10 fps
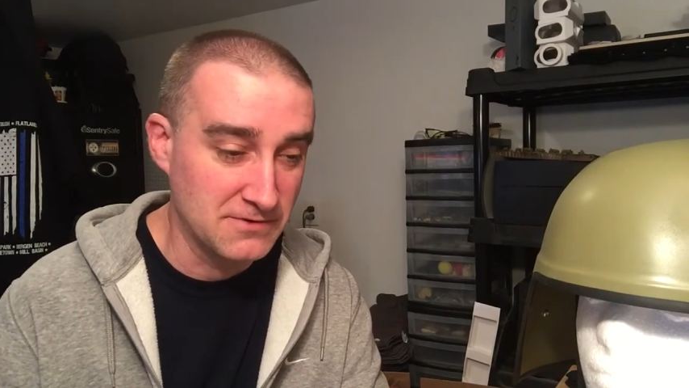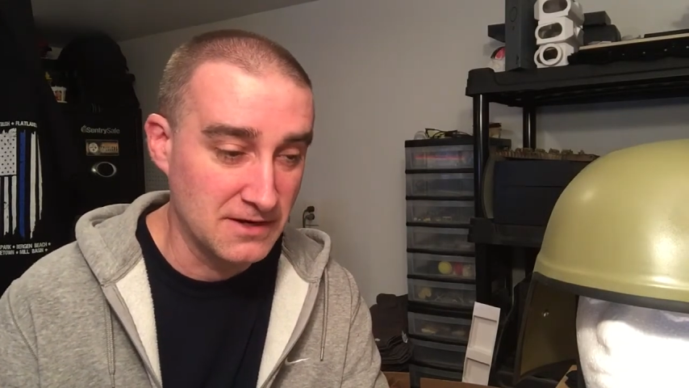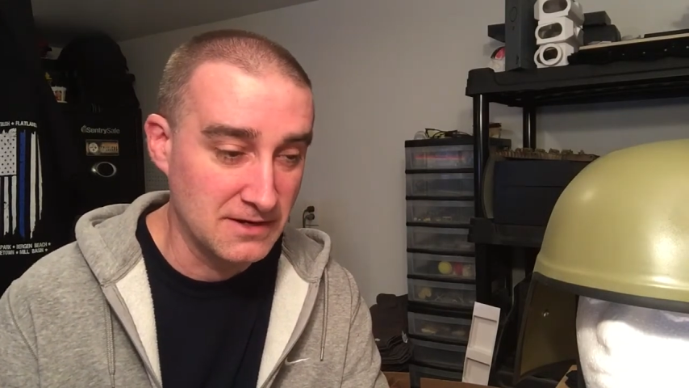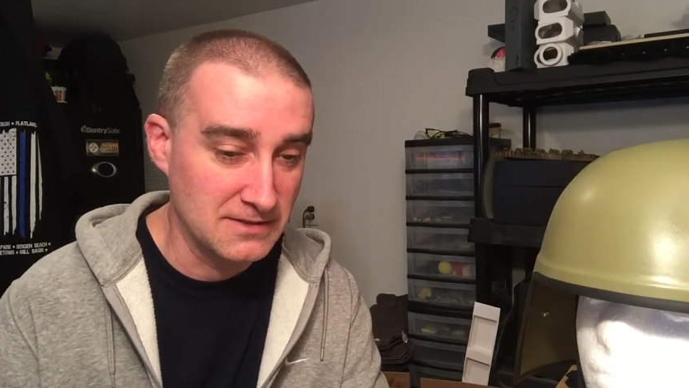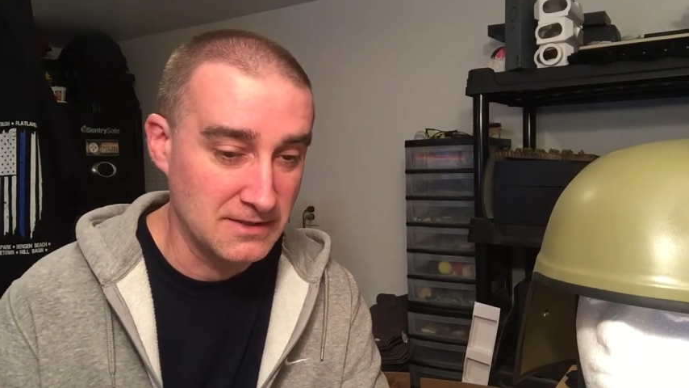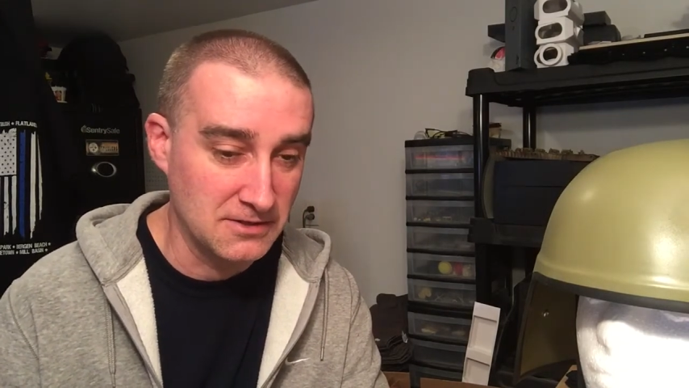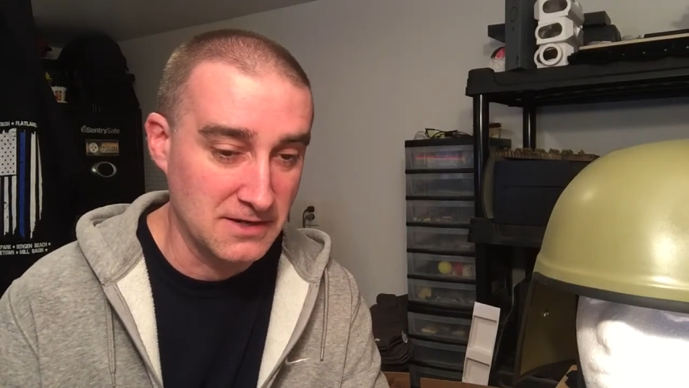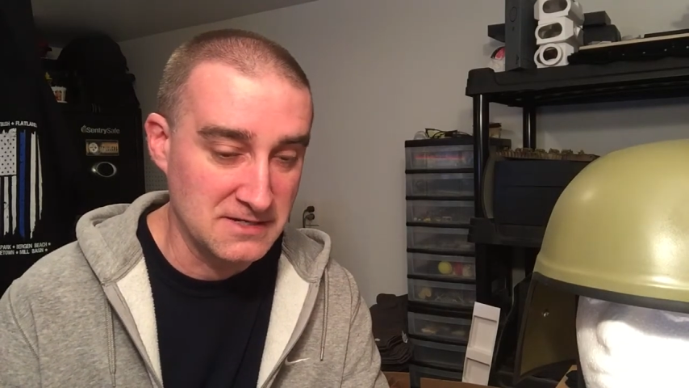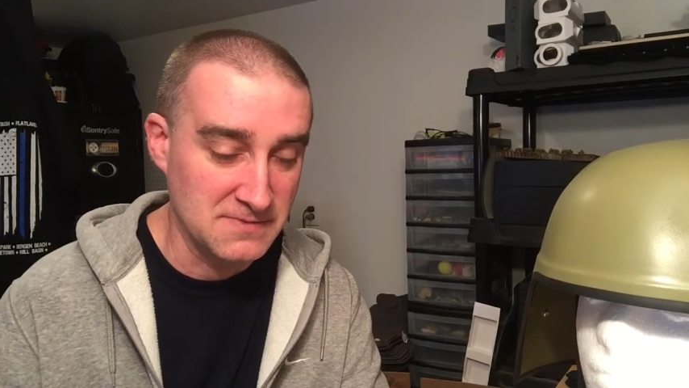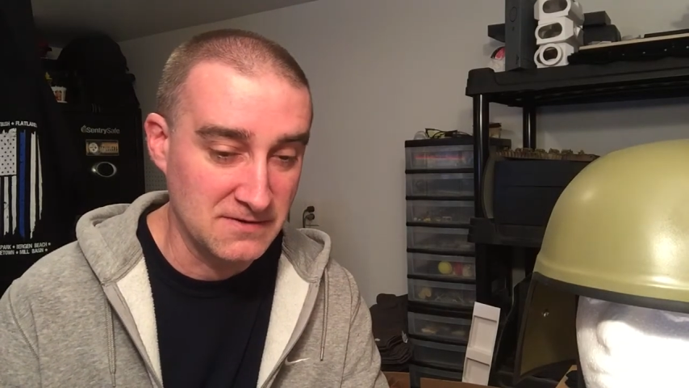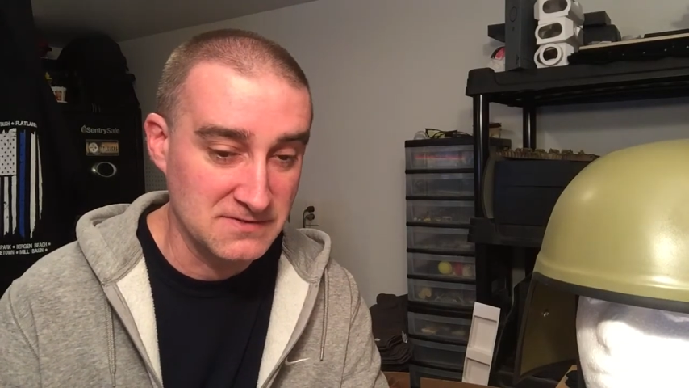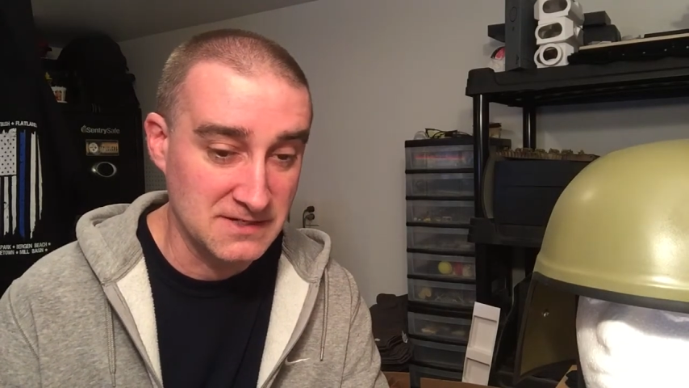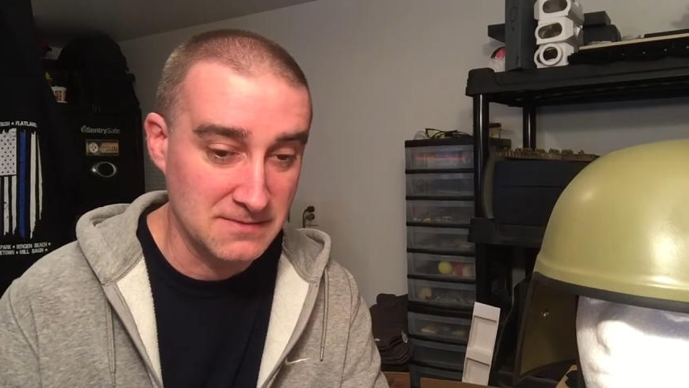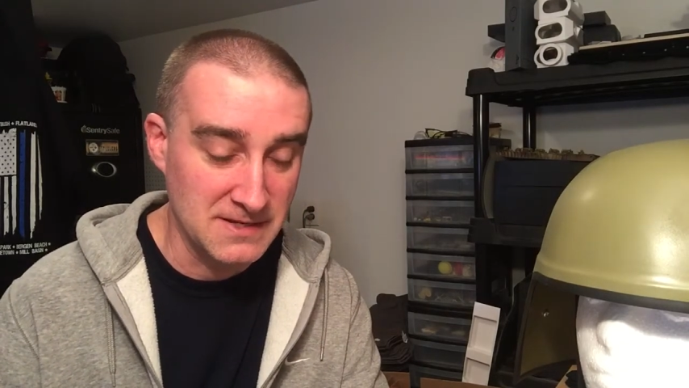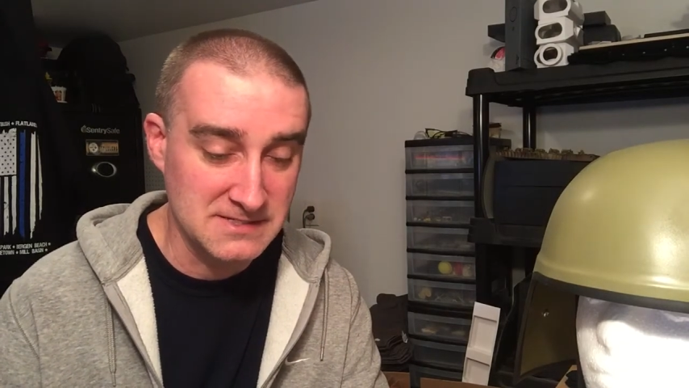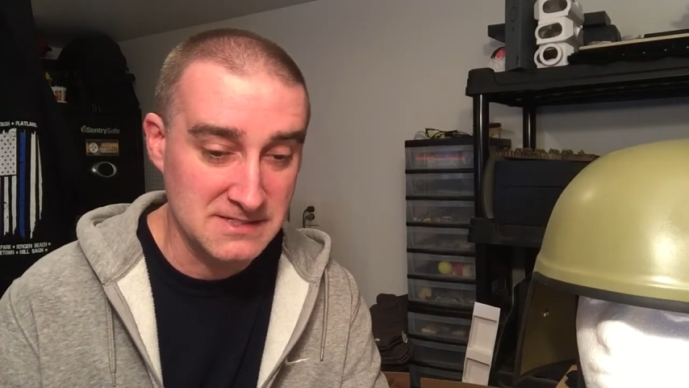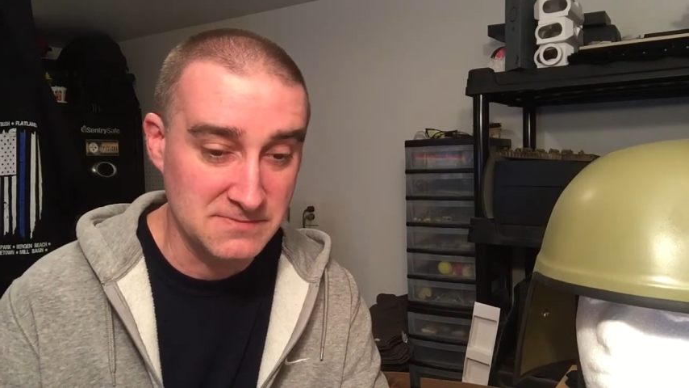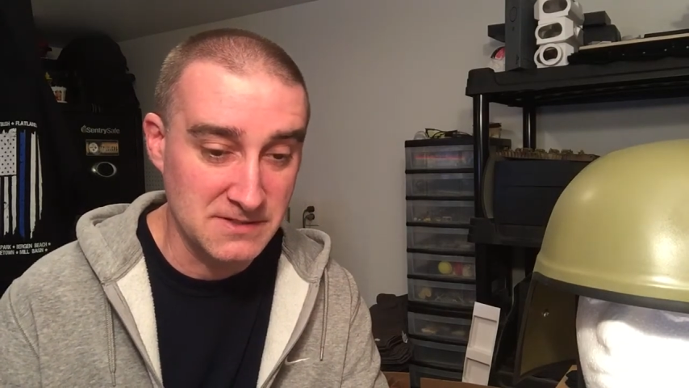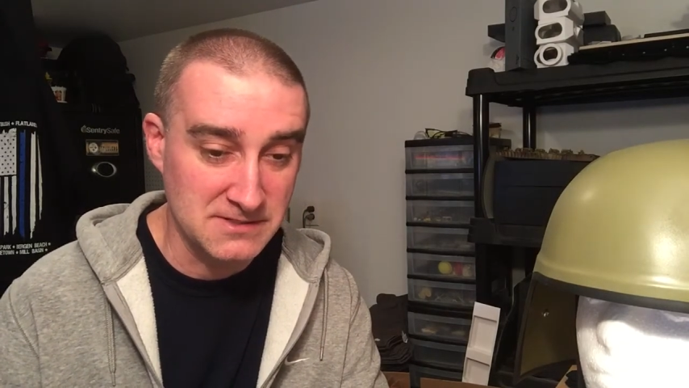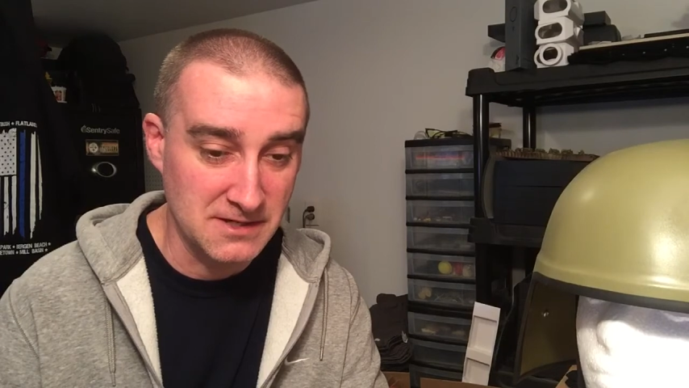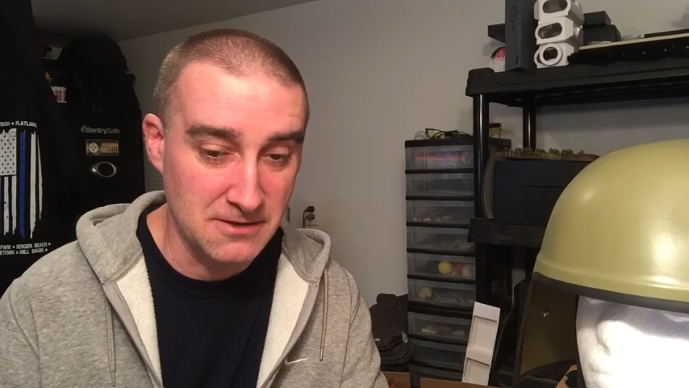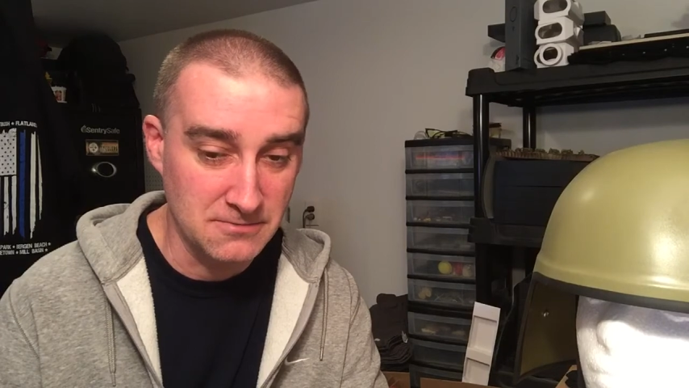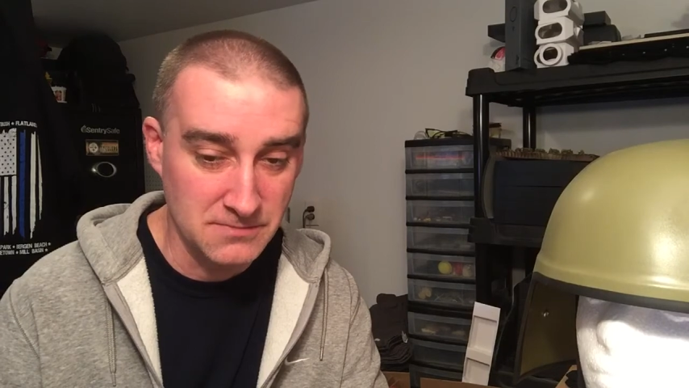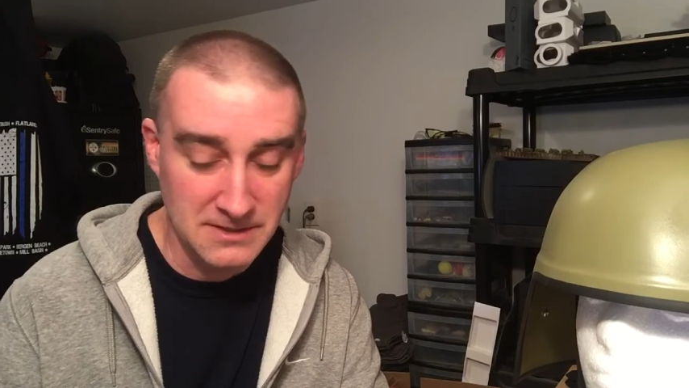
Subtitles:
I think you guys might have seen about 6 months ago.